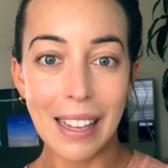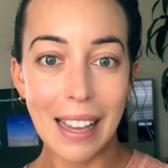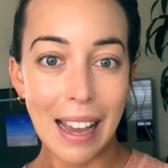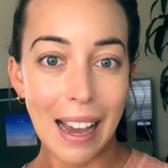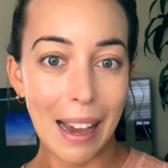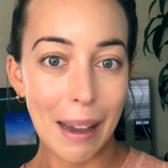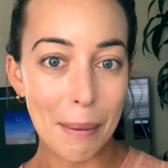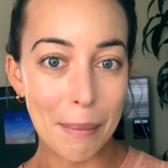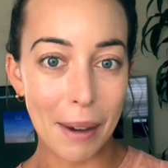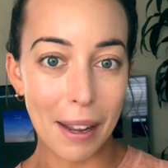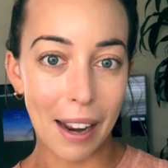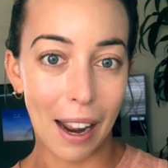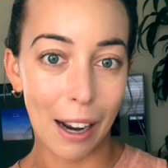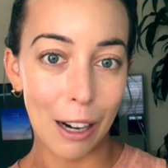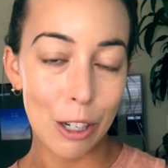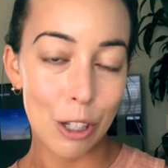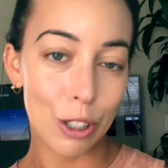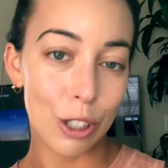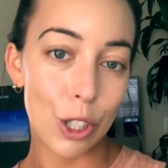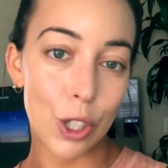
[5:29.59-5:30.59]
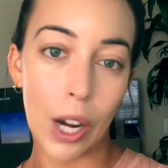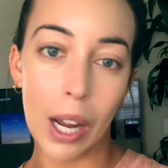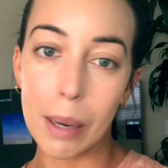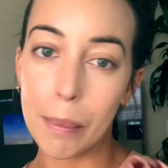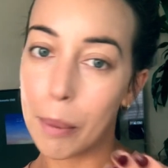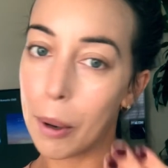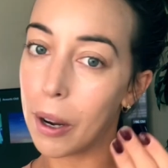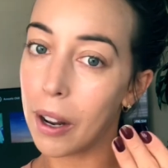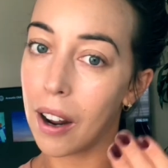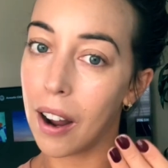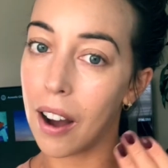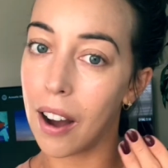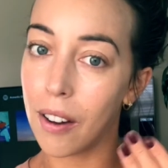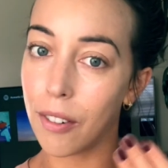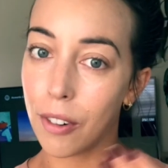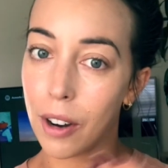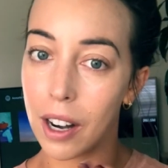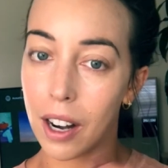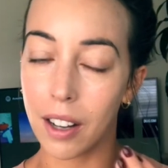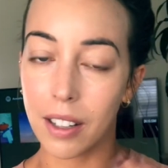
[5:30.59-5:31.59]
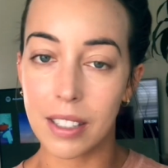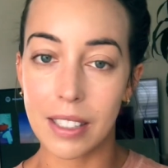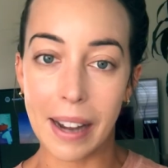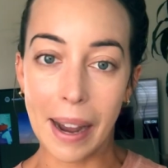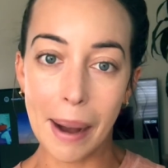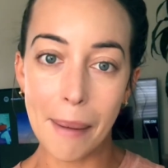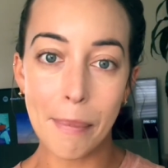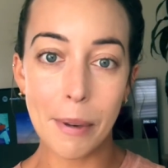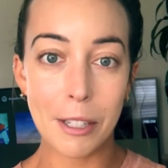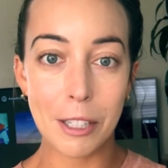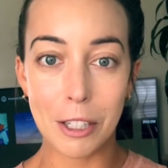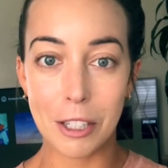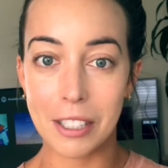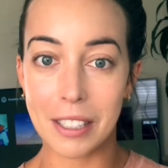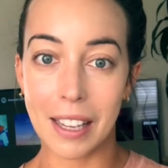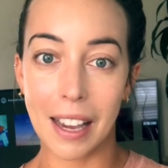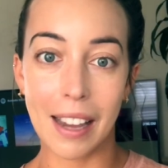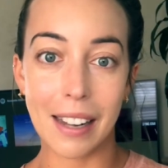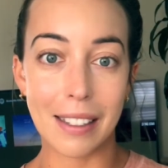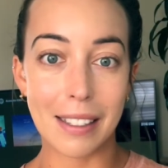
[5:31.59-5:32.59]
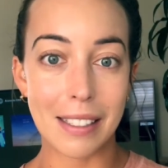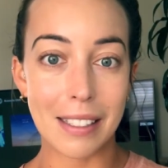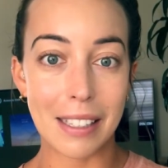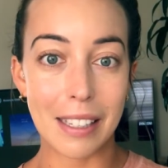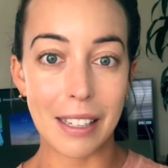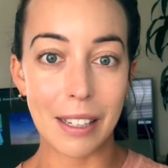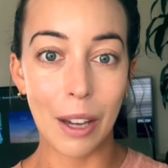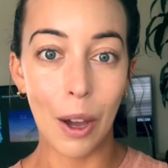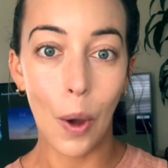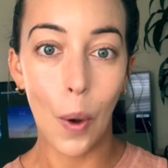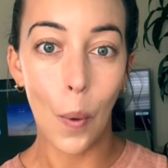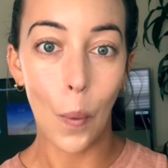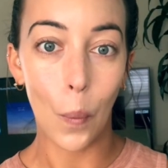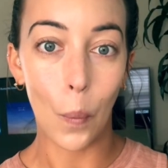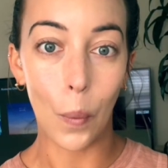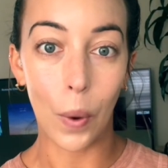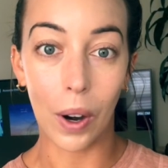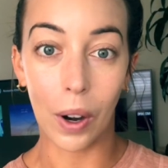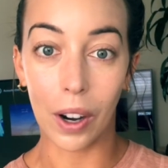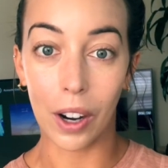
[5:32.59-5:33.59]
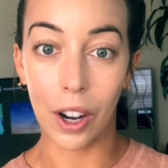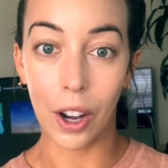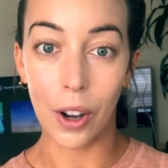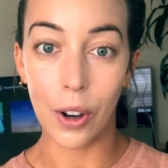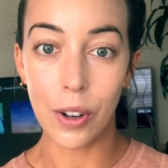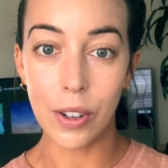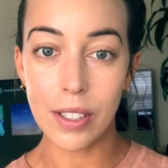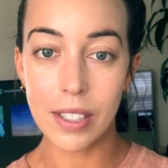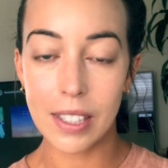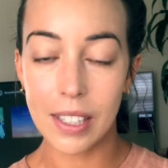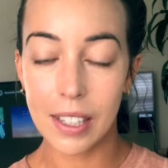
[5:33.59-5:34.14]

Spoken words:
I might actually try to put it right on top and just kind of see where it goes.